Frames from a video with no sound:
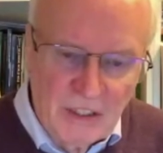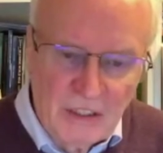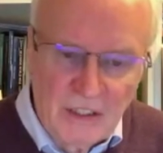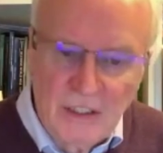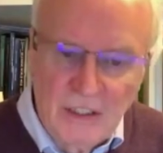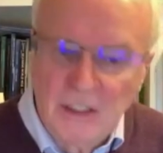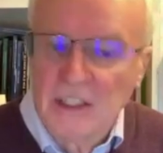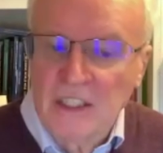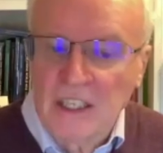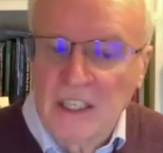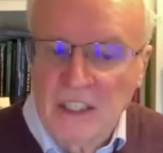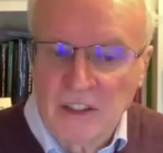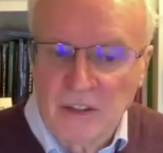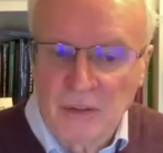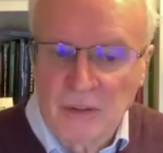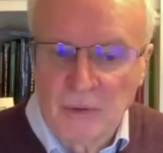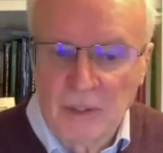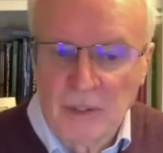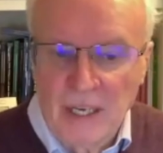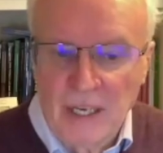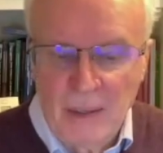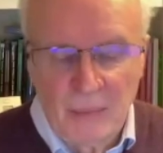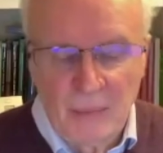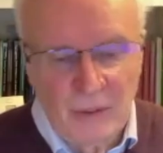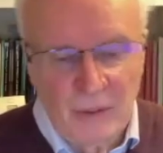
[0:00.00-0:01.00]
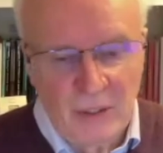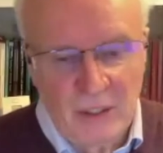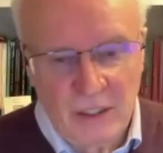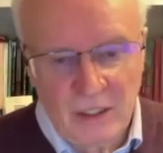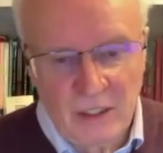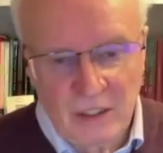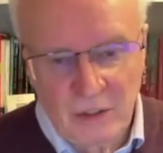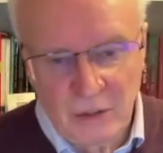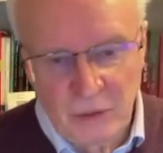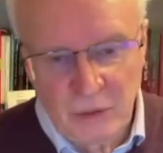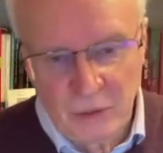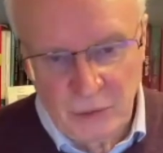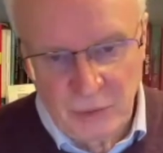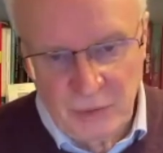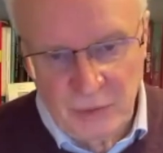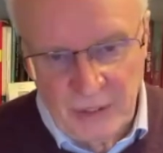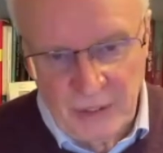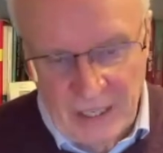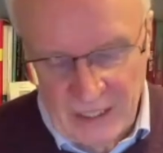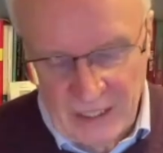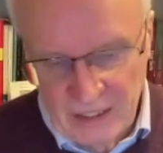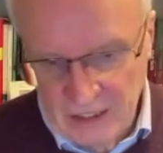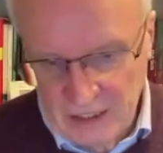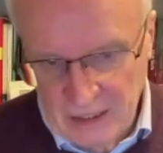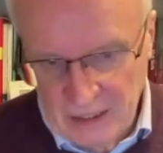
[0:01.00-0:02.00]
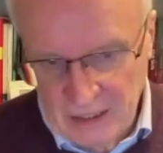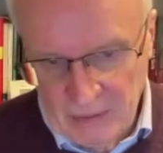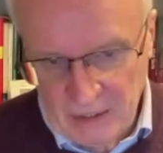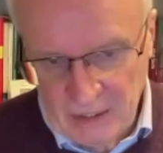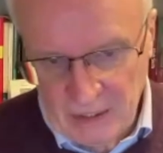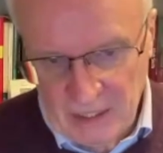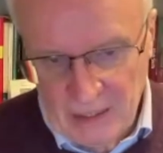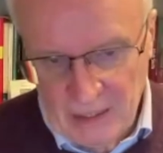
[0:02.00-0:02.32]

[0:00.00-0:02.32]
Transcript: an international network called the Academic